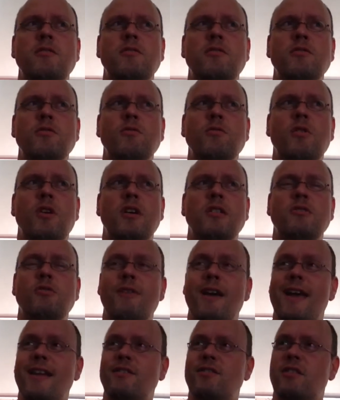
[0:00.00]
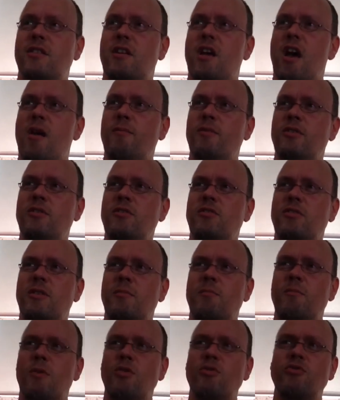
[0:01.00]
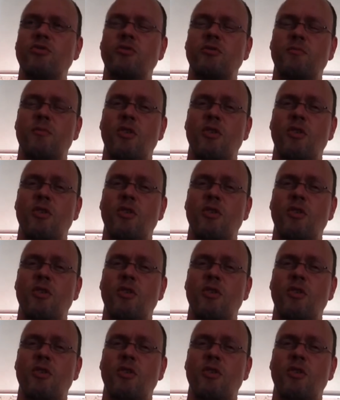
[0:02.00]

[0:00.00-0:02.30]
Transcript: to answer comments, and most